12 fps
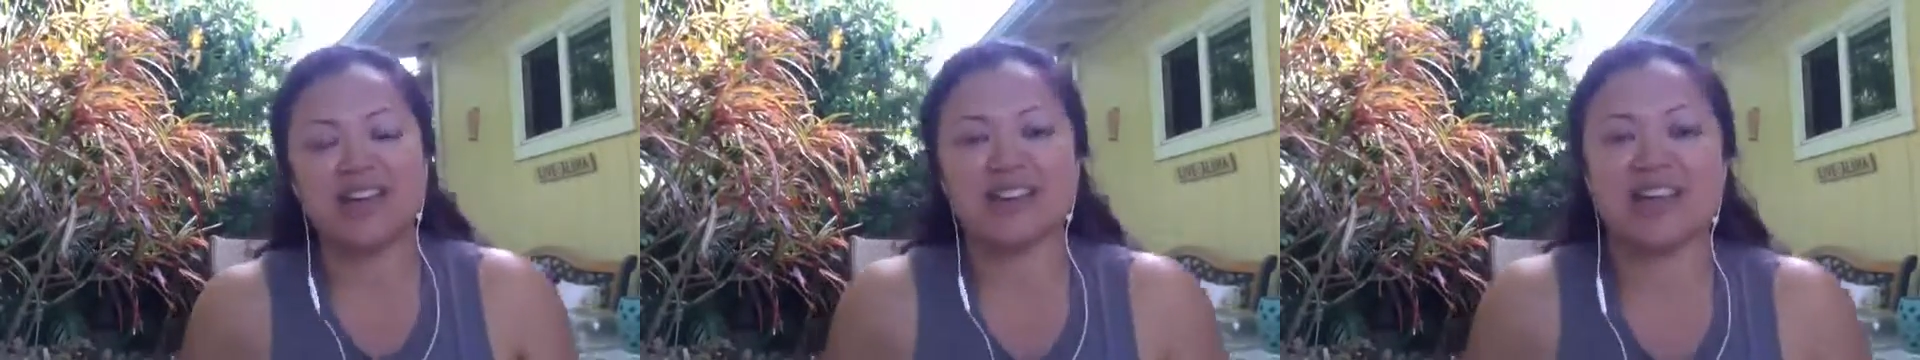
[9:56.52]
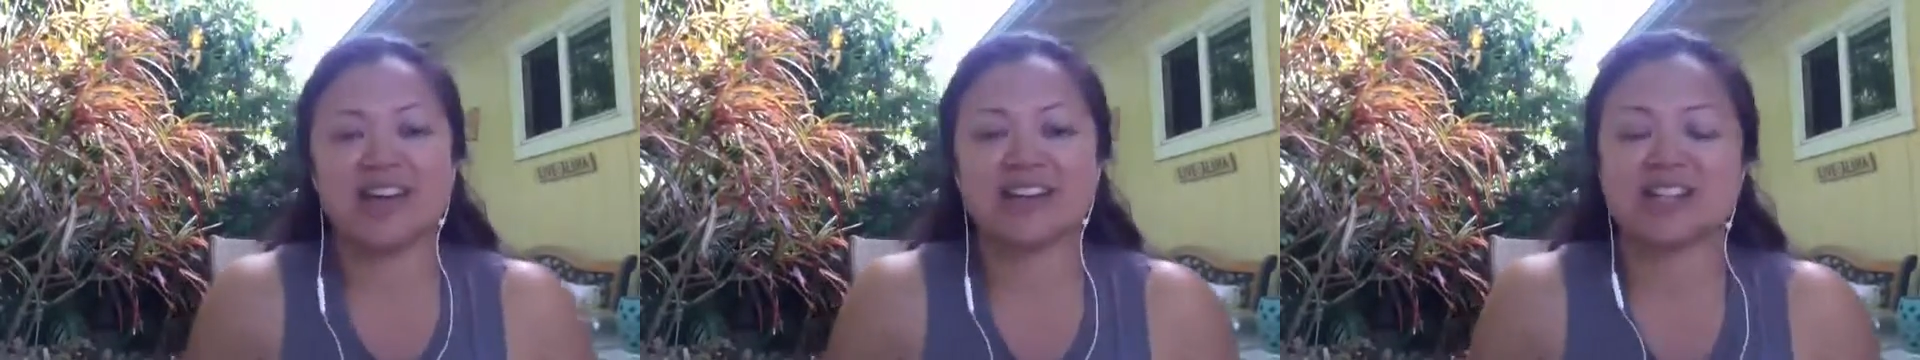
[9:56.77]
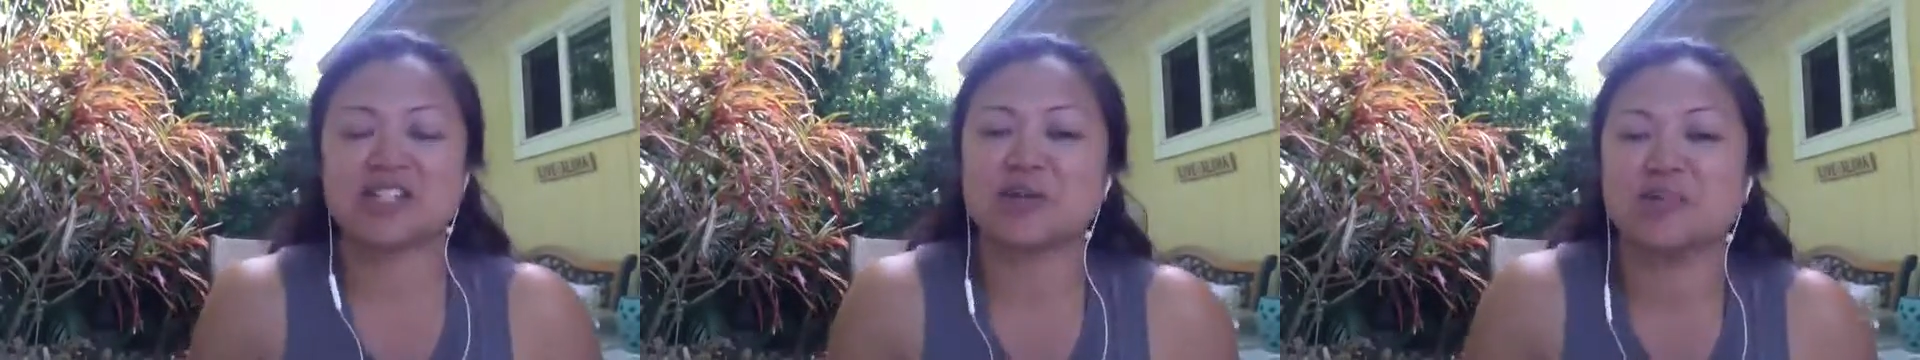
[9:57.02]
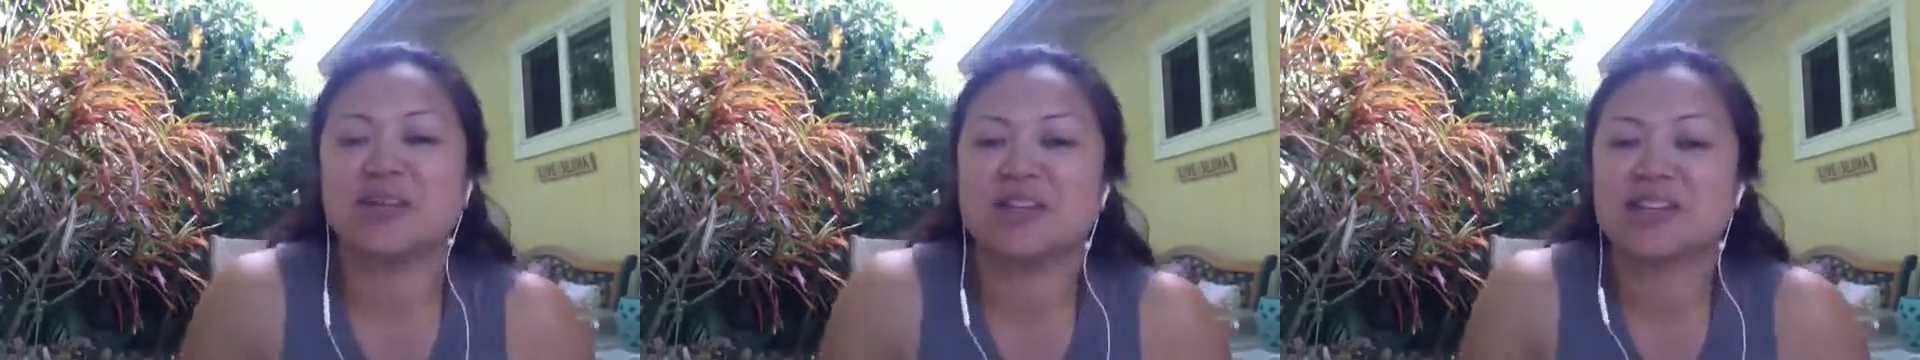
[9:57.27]
that
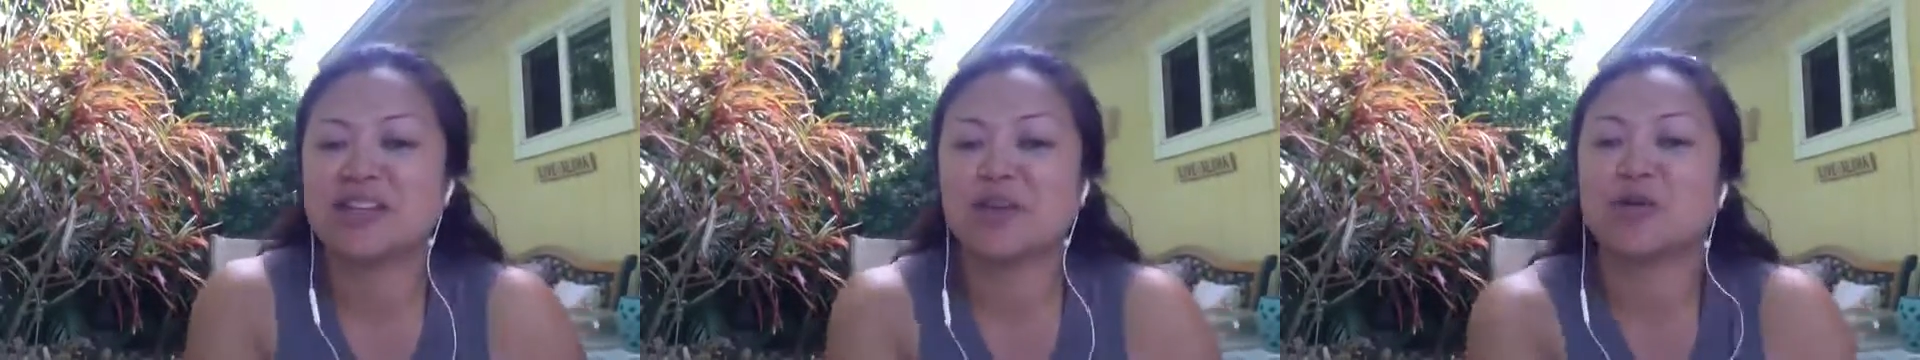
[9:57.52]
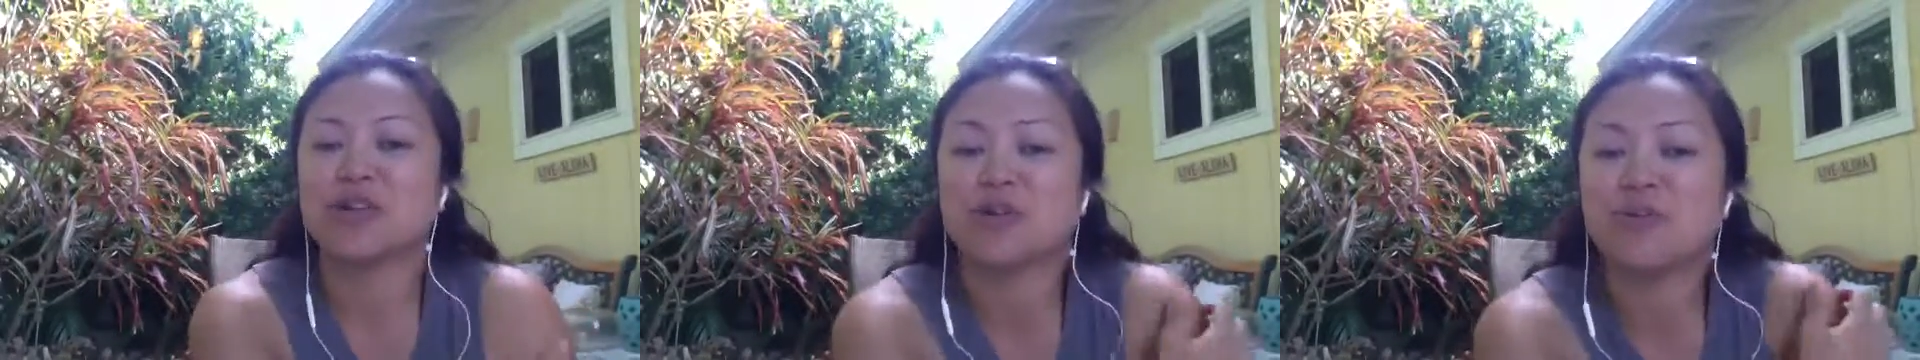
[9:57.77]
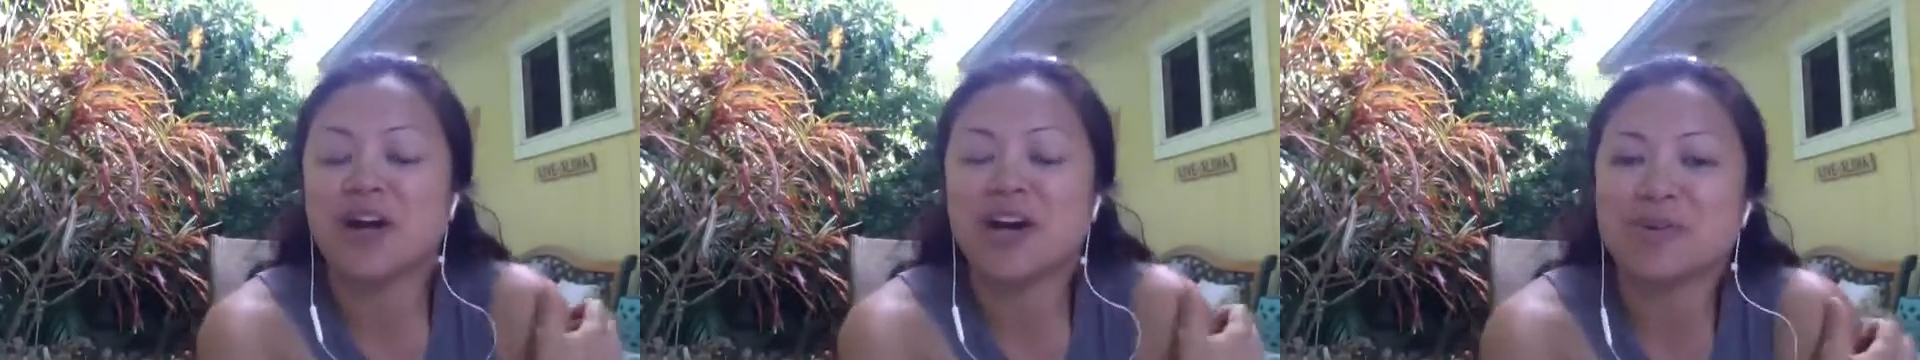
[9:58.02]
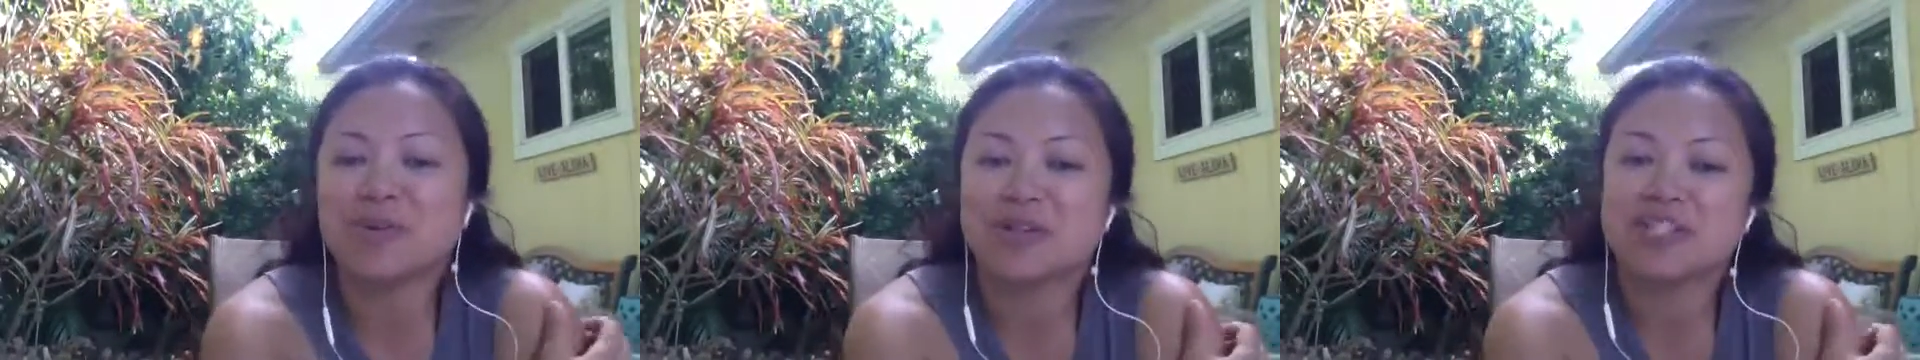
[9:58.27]
she'd be the only
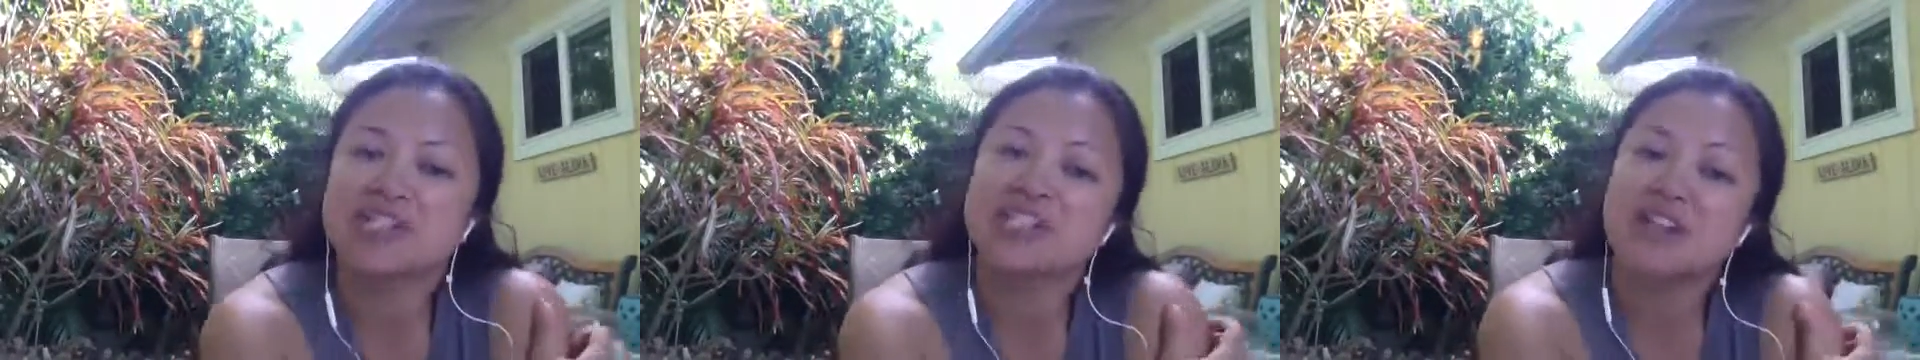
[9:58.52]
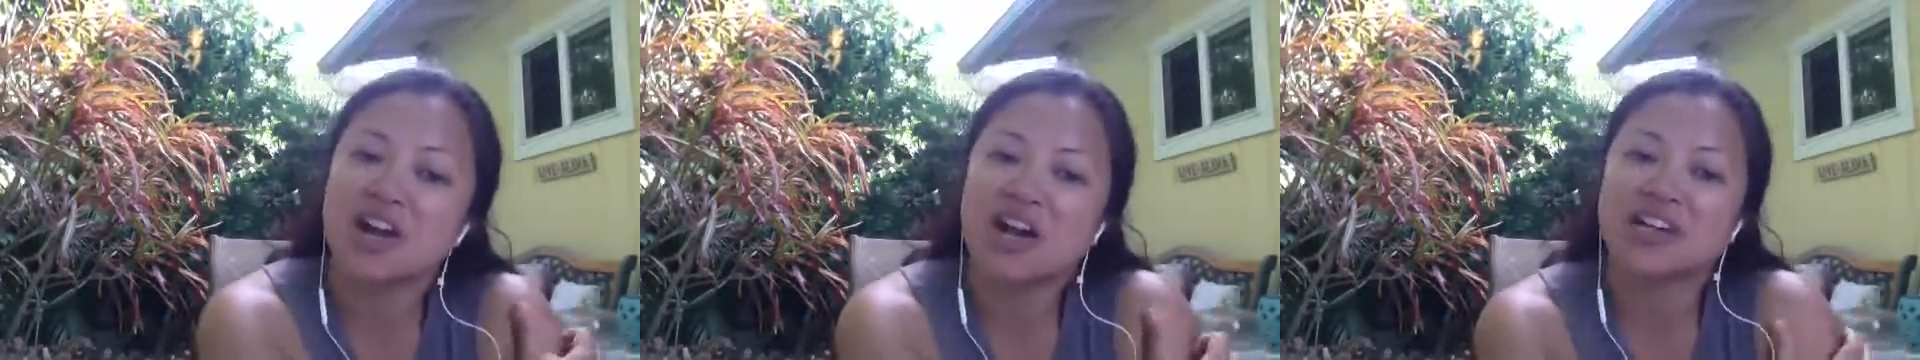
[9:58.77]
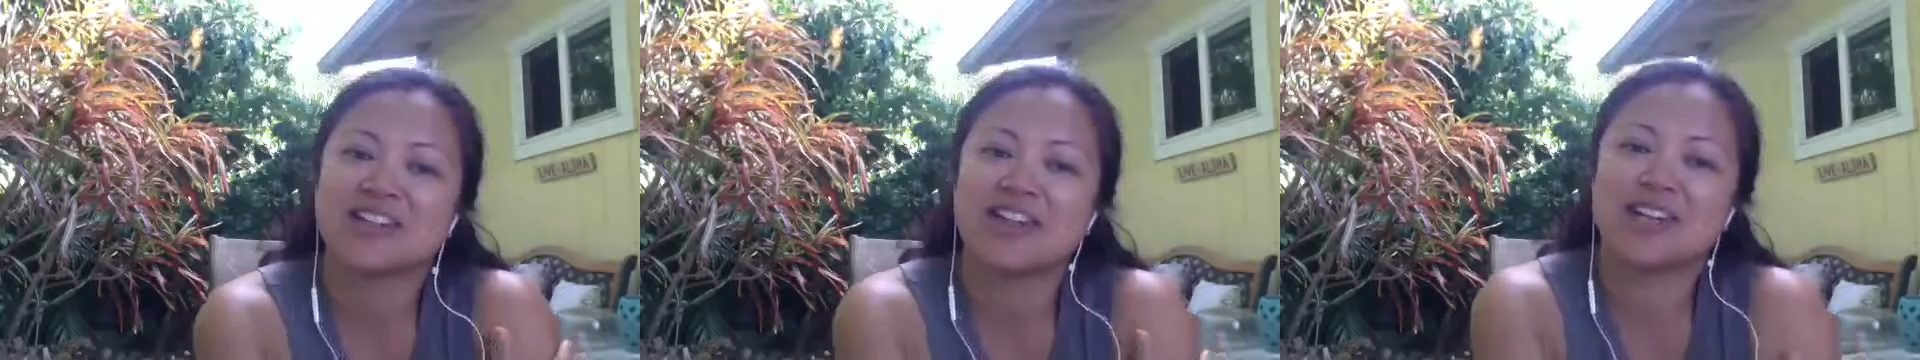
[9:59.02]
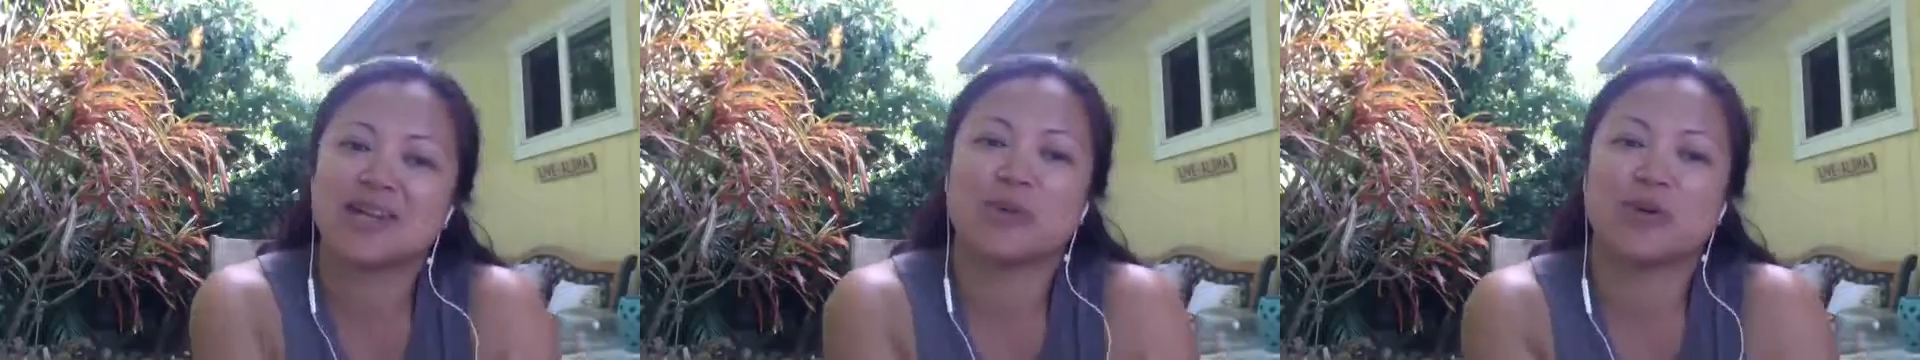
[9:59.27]
one, but she's not
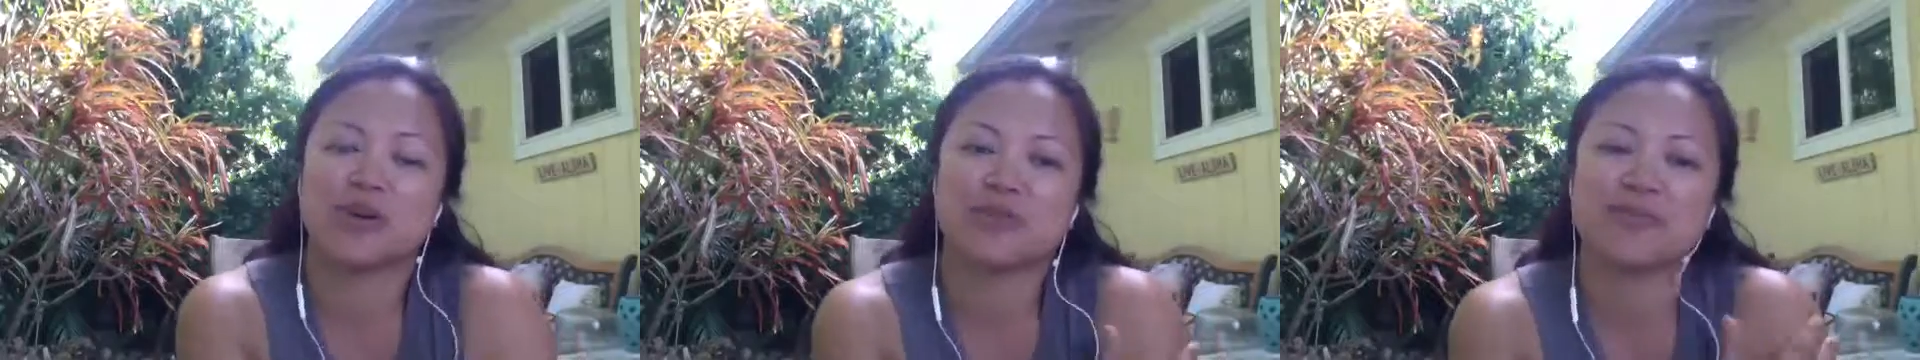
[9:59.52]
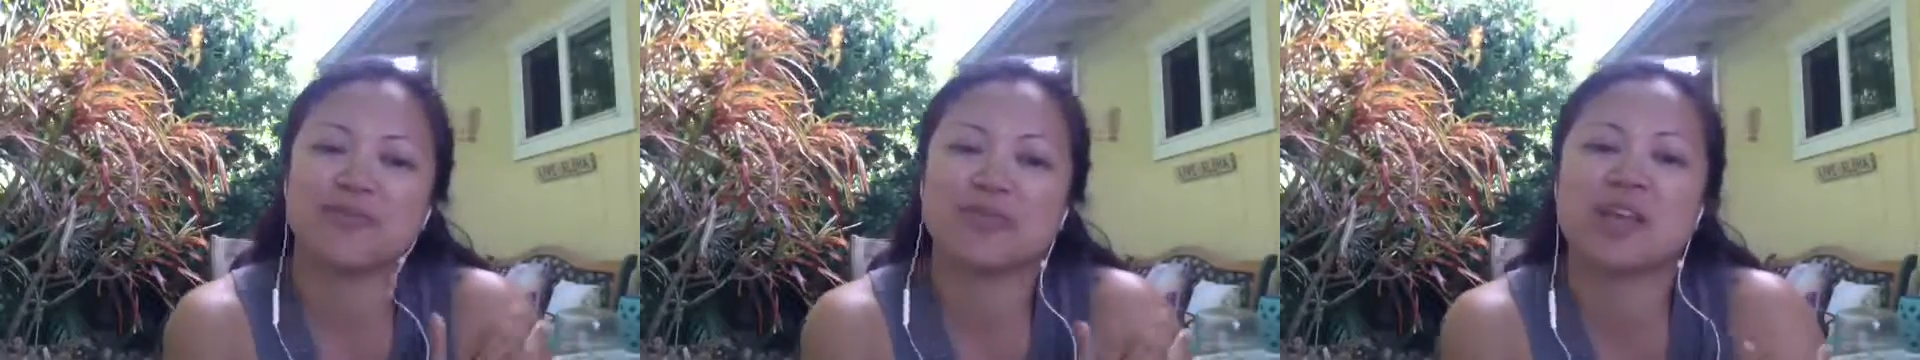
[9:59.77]
anymore.